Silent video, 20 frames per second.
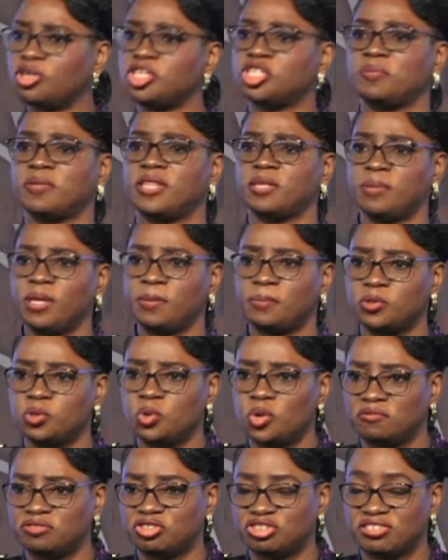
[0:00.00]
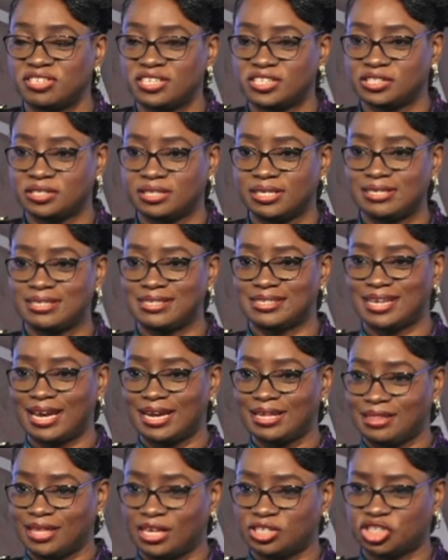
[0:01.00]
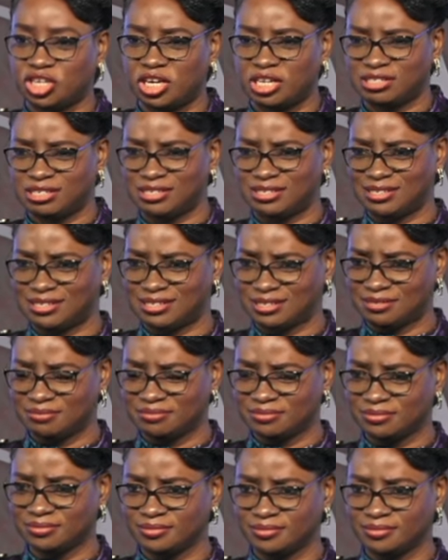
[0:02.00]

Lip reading: to be the people who have traditionally designed the education system?